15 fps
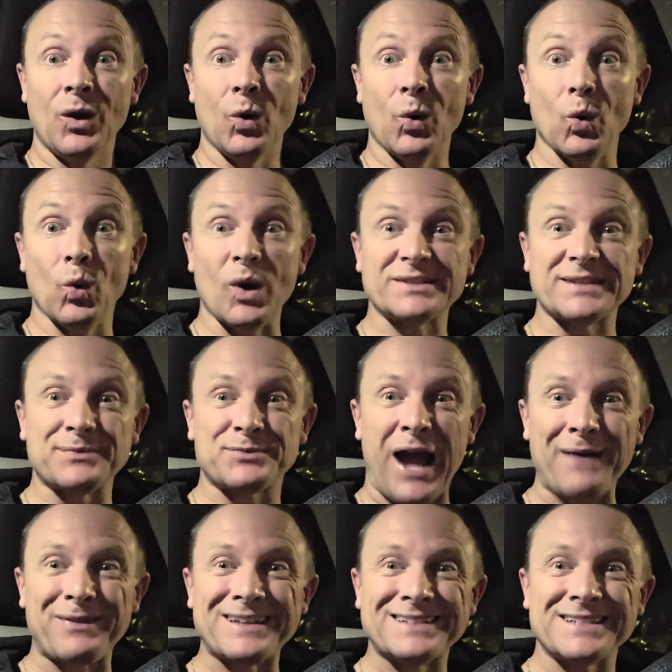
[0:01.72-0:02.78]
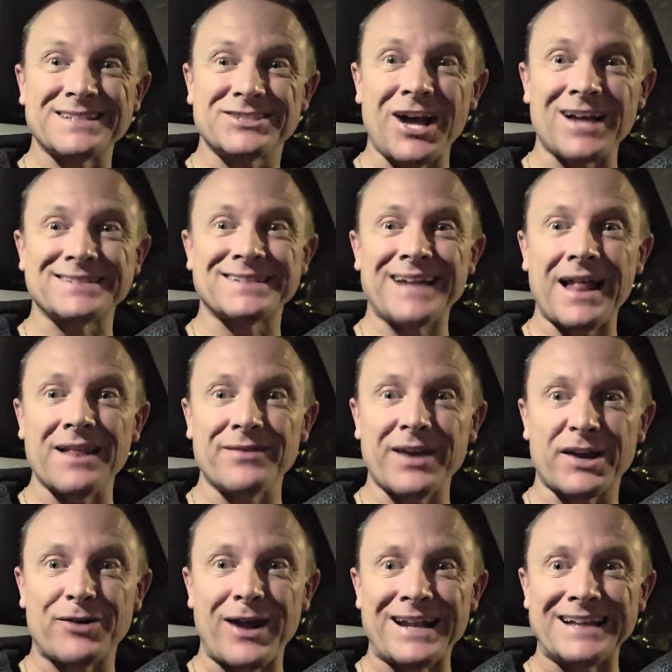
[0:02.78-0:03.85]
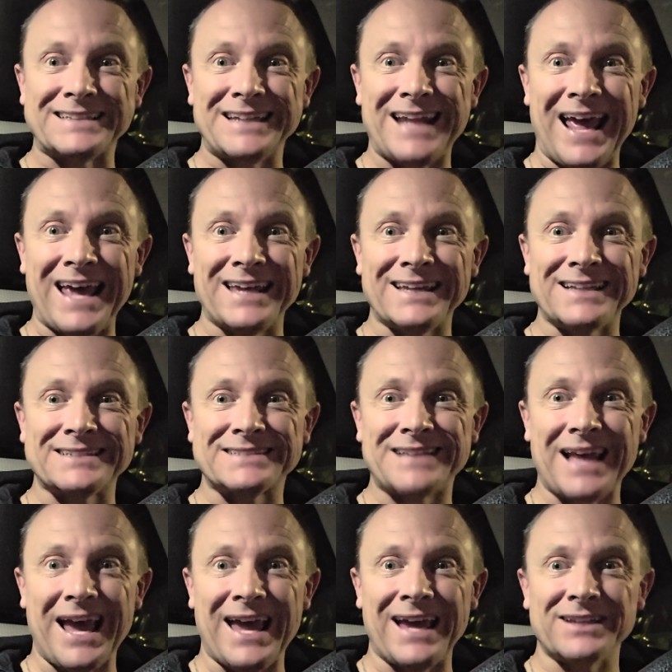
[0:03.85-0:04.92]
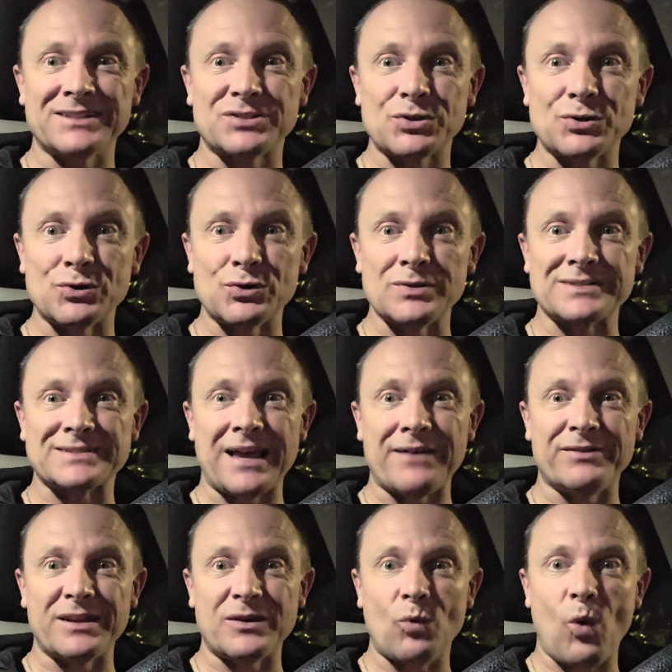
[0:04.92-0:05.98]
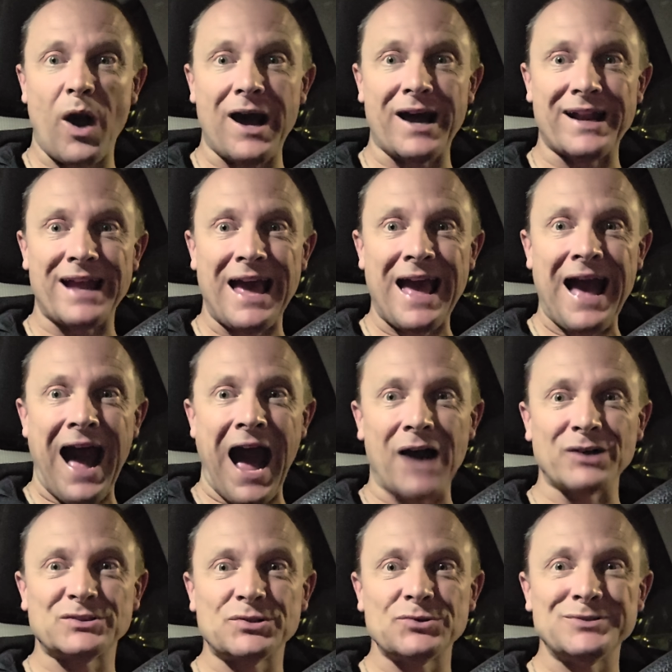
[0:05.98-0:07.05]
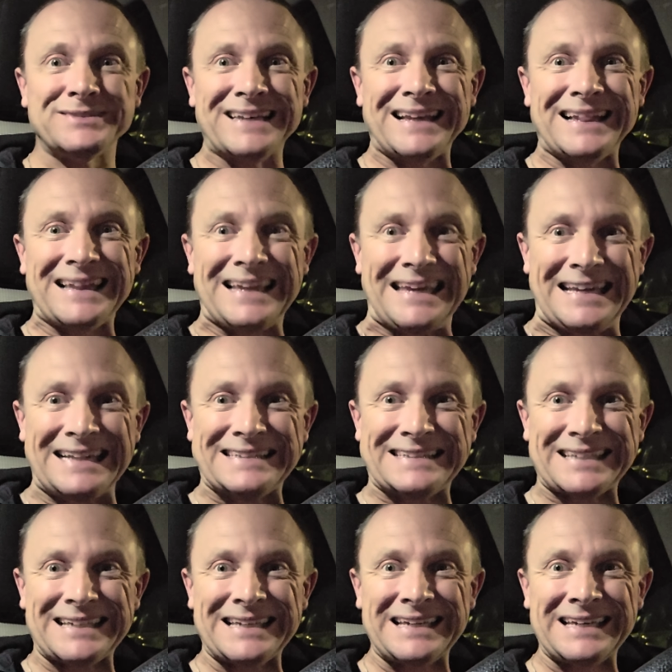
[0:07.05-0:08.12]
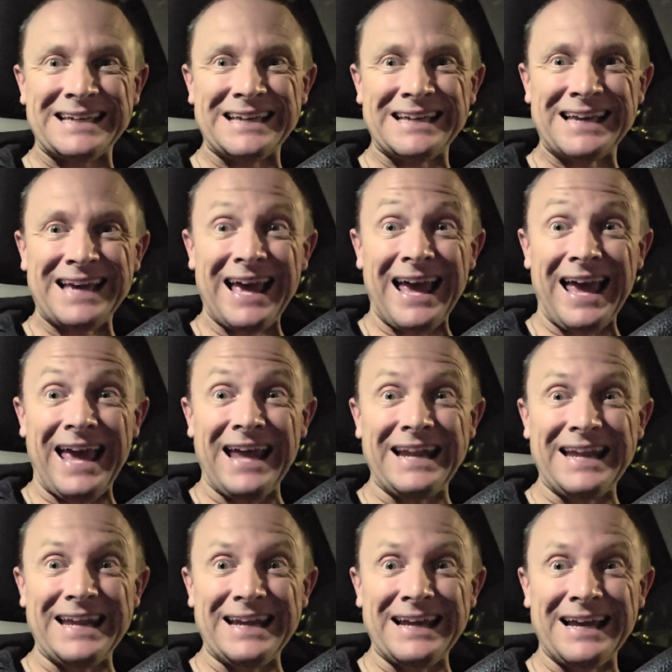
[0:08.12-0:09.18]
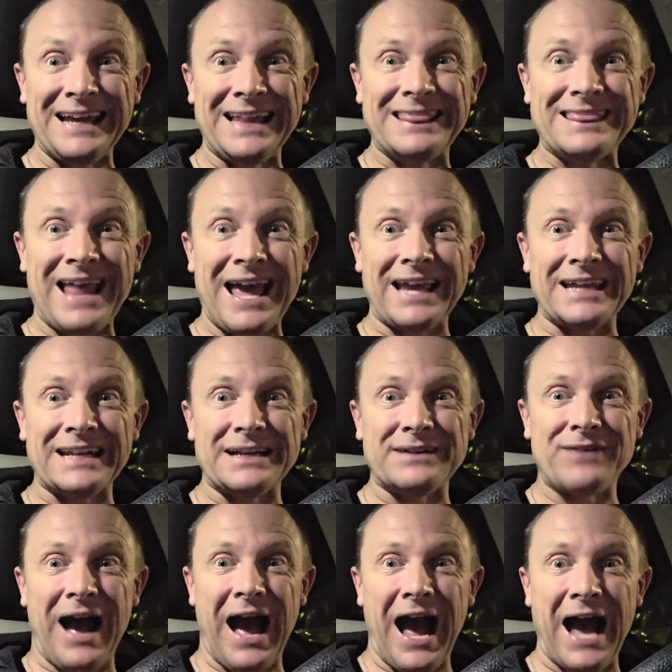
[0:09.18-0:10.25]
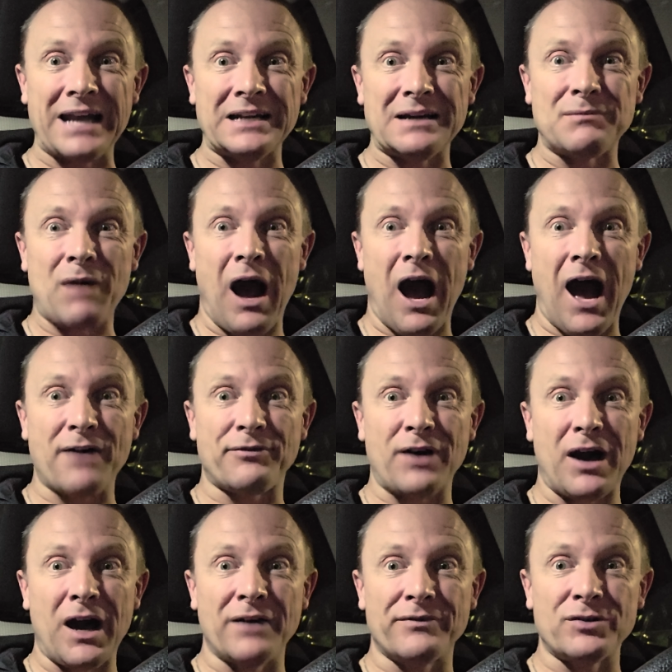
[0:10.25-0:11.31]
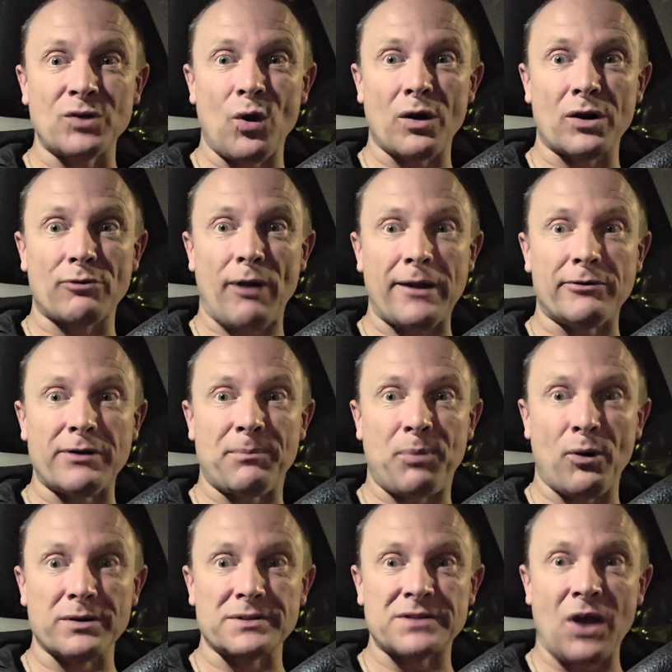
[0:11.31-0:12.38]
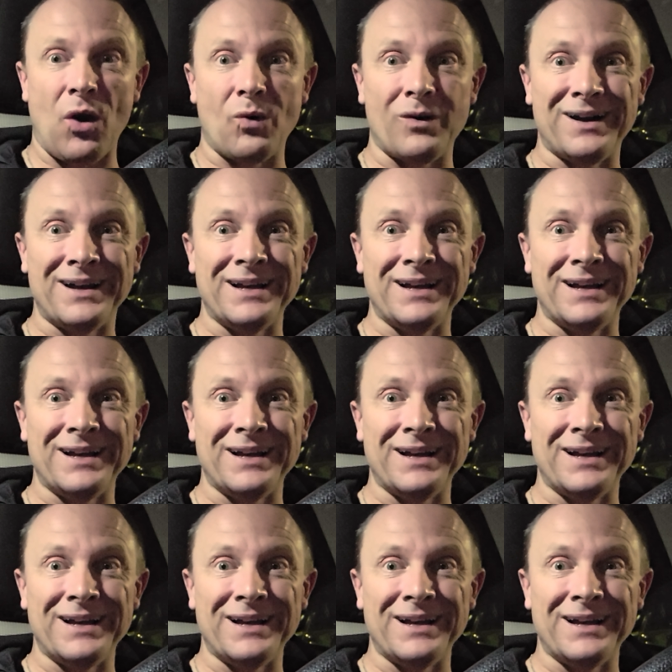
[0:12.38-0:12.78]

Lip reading: What's up, tribe? This is Justin, Elevate Credit. Today is day 271. How to delete any negative item off of your credit report. So,